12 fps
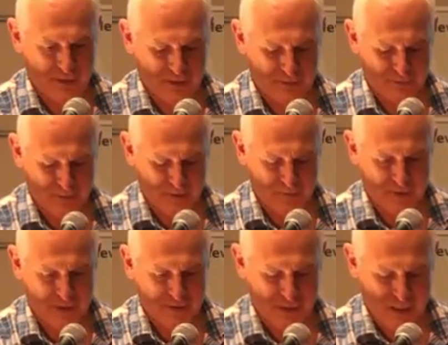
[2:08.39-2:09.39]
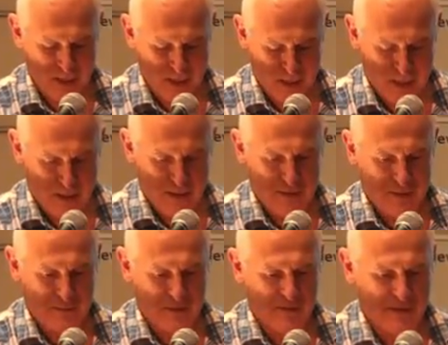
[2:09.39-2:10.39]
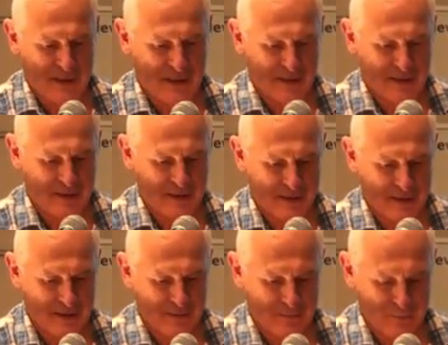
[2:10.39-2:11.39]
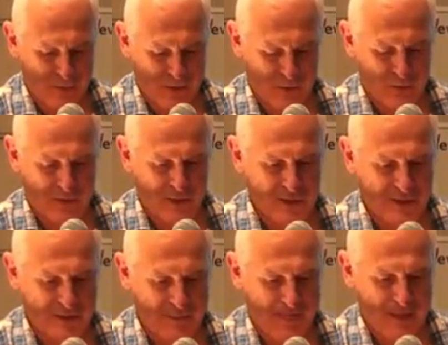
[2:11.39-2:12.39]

this phase and the prevailing weather conditions.